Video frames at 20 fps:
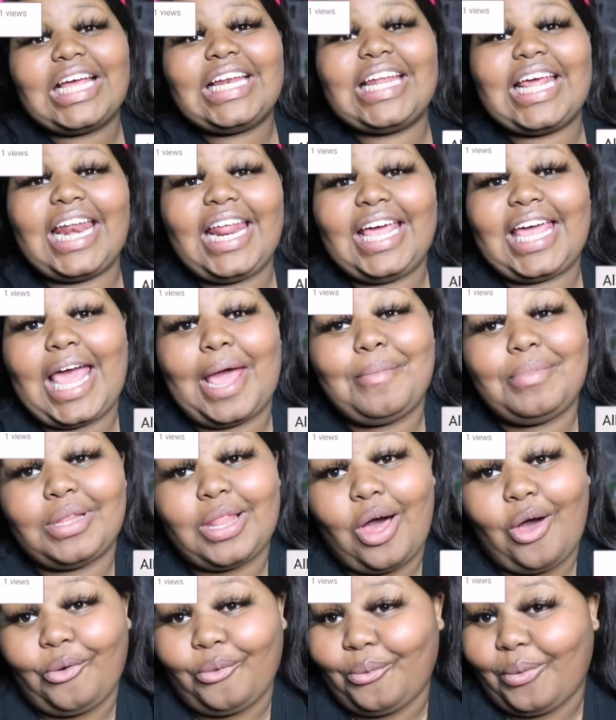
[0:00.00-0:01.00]
then they came a
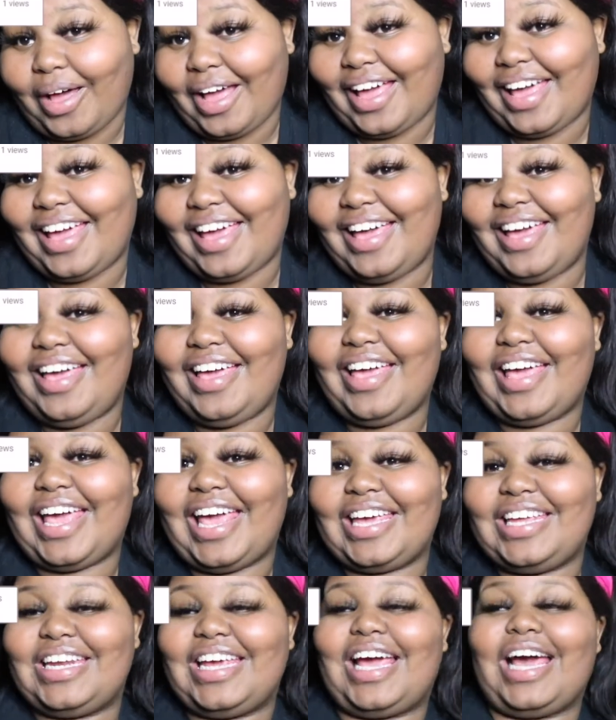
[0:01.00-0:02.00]
long way
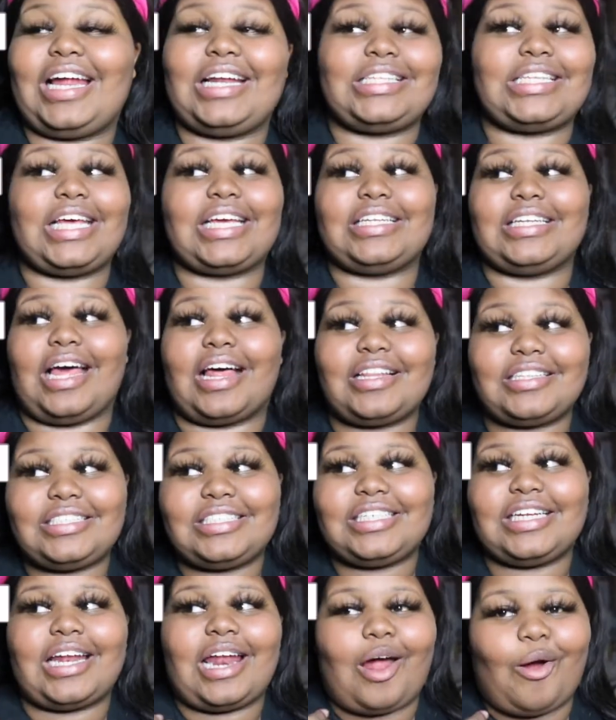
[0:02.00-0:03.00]
and they got the
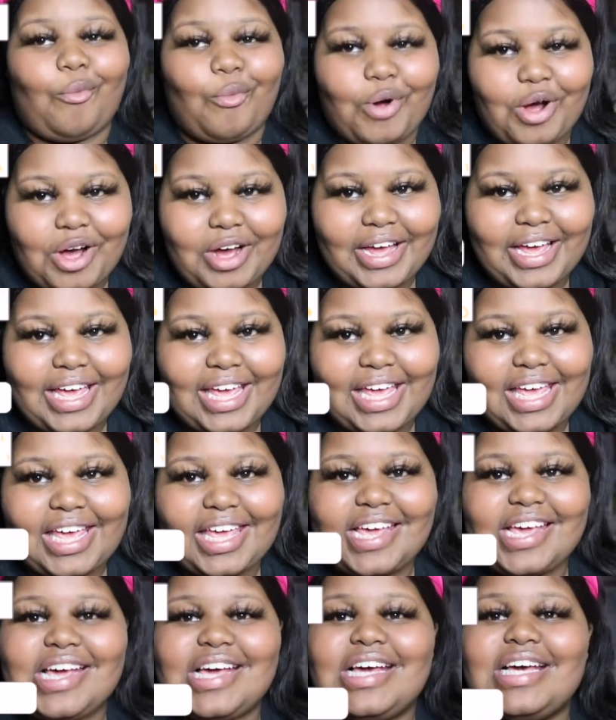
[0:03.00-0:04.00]
technology that I want,
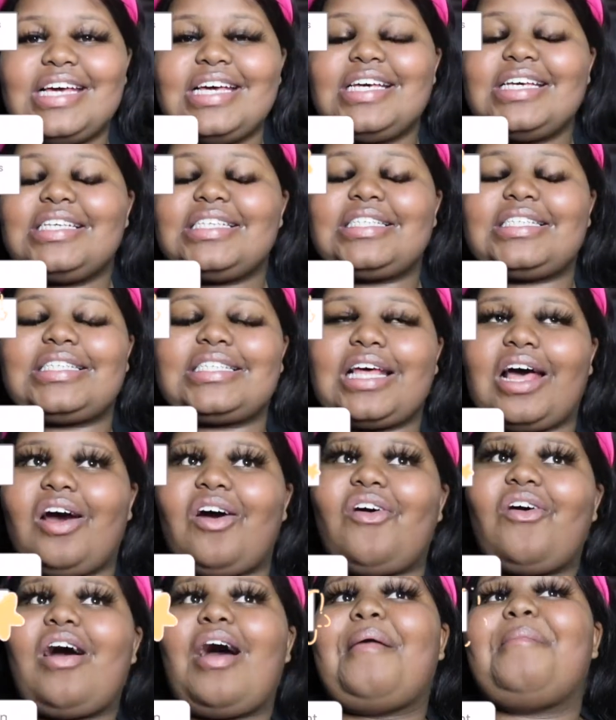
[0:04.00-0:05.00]

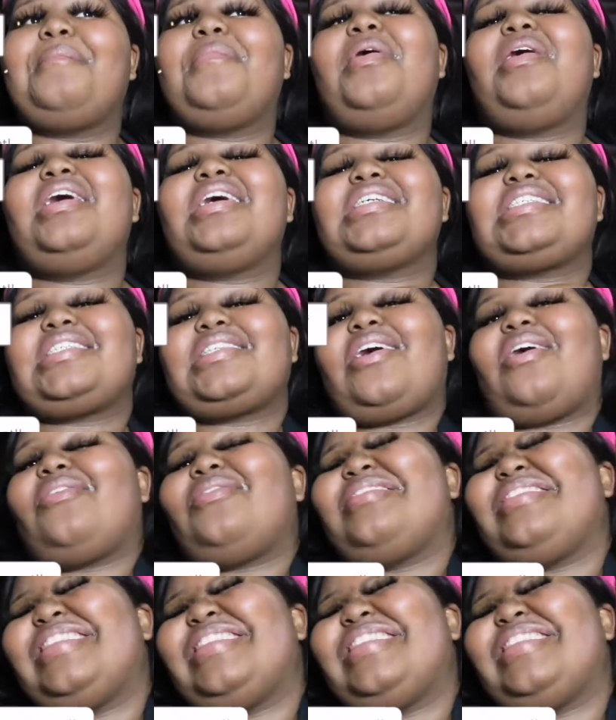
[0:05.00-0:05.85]
so I'm more so